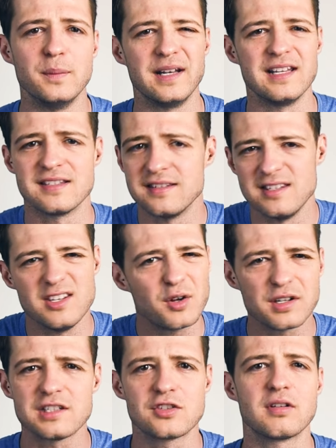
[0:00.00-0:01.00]
but it's
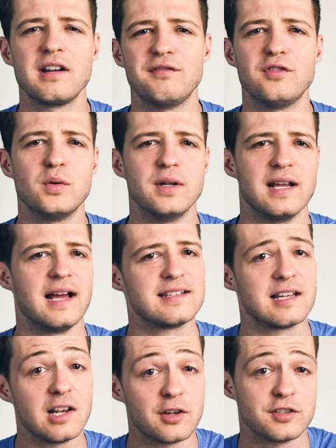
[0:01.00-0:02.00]
not as straightforward
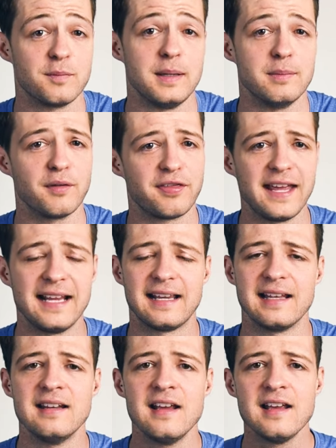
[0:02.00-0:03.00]
as a lot of people
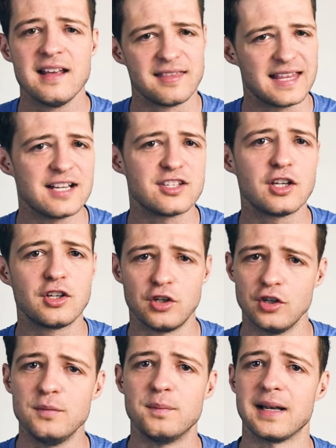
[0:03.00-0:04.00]
think, and that's a
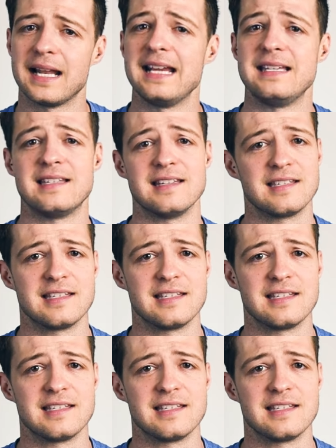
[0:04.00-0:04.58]
good place to